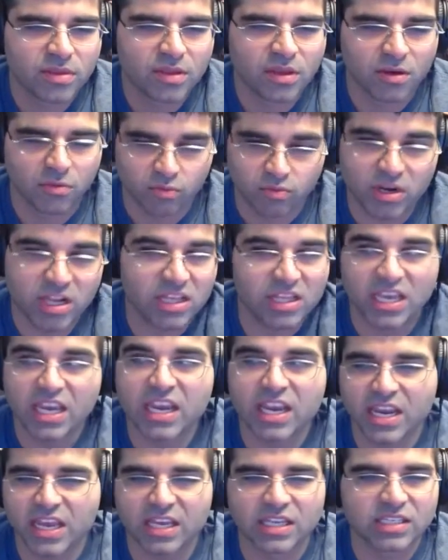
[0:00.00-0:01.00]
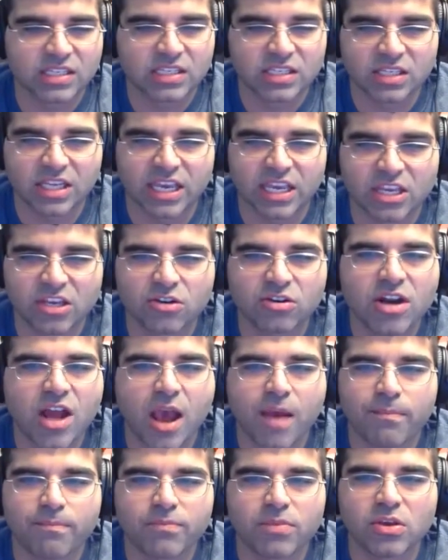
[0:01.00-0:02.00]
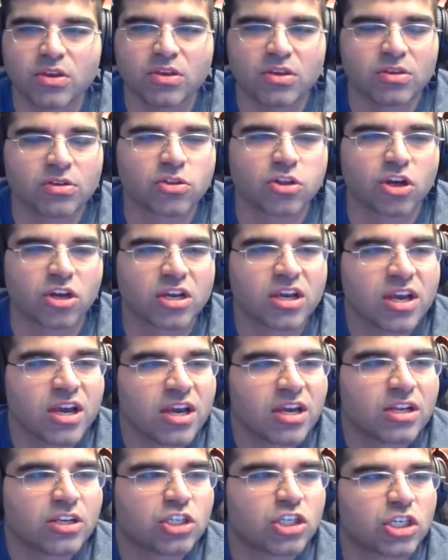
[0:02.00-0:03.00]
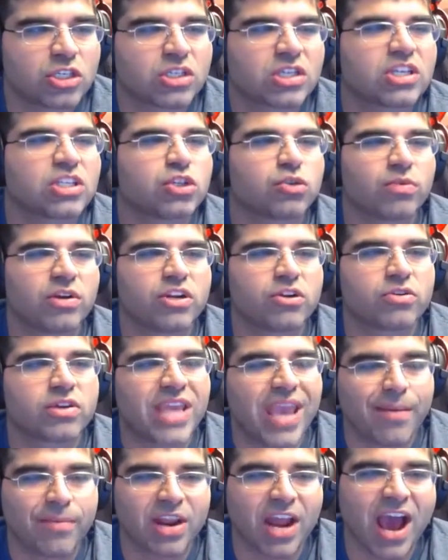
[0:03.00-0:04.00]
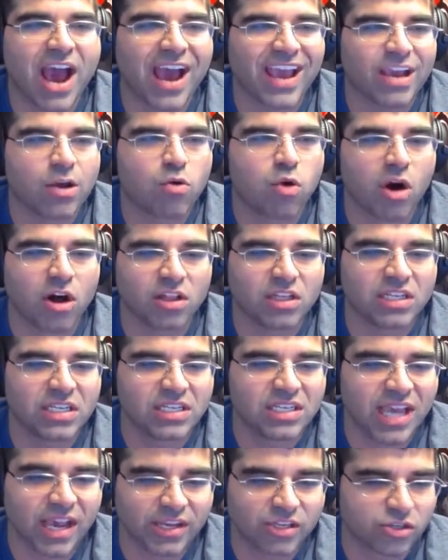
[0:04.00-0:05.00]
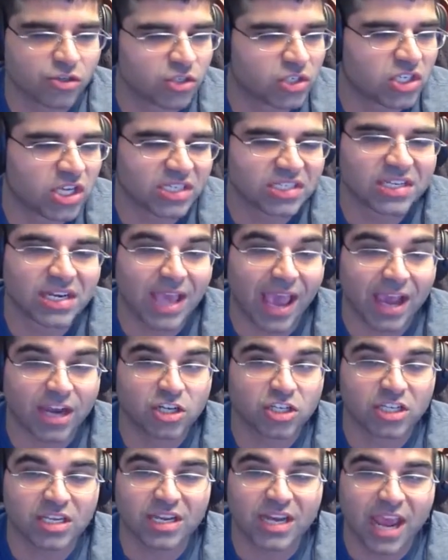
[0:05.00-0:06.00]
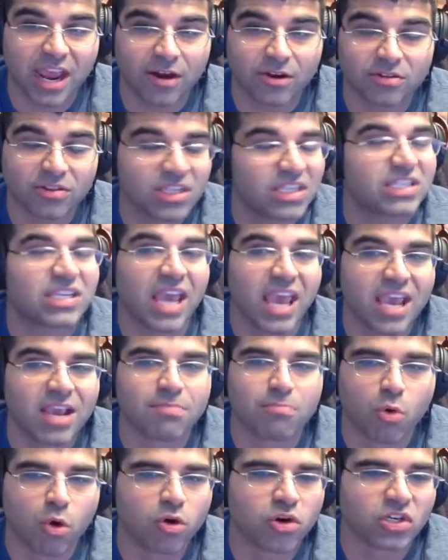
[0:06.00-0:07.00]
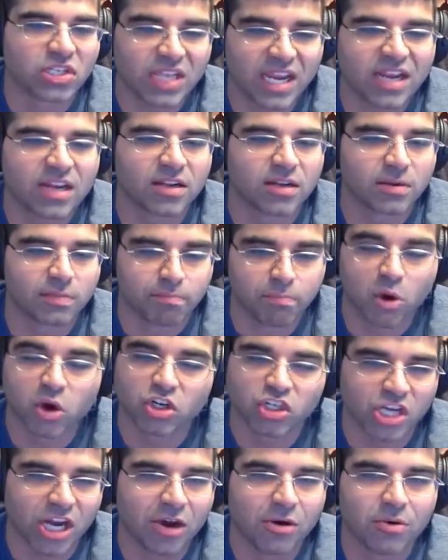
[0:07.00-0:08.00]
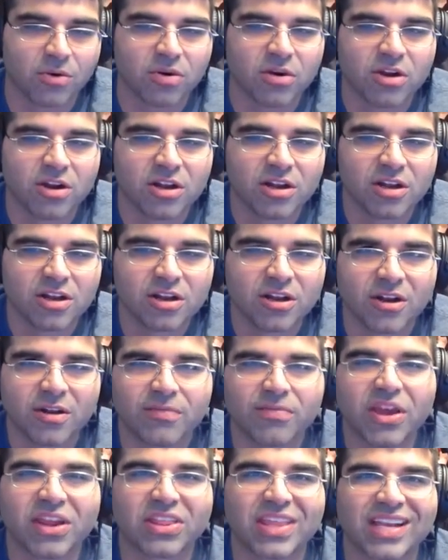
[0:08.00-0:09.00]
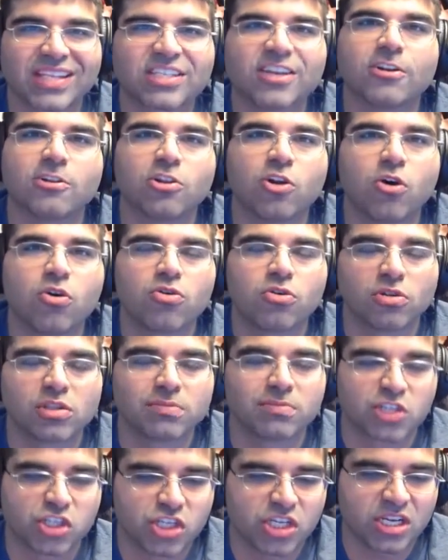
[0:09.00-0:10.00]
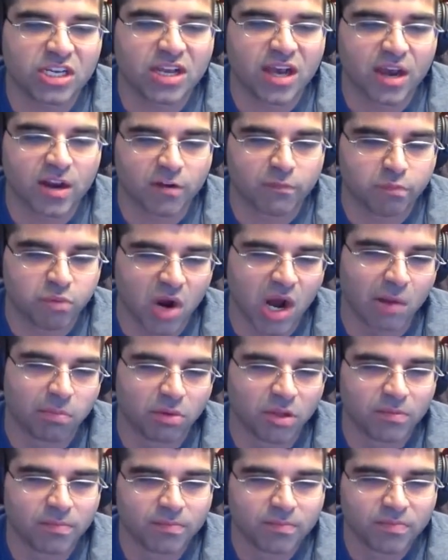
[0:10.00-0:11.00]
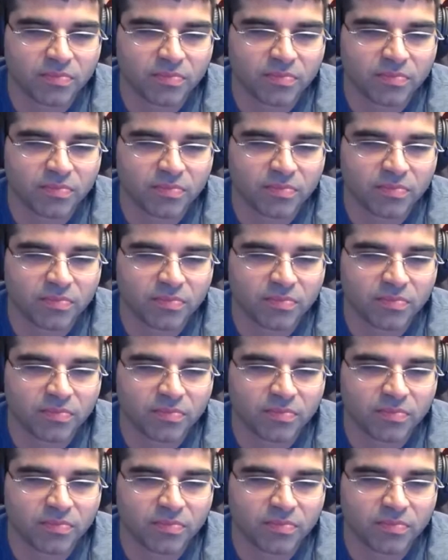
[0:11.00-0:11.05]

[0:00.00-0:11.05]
Really, it is. You're not. You look. Just because you run your game at high quality textures doesn't actually inherently take more data to push out. That's a local machine kind of problem.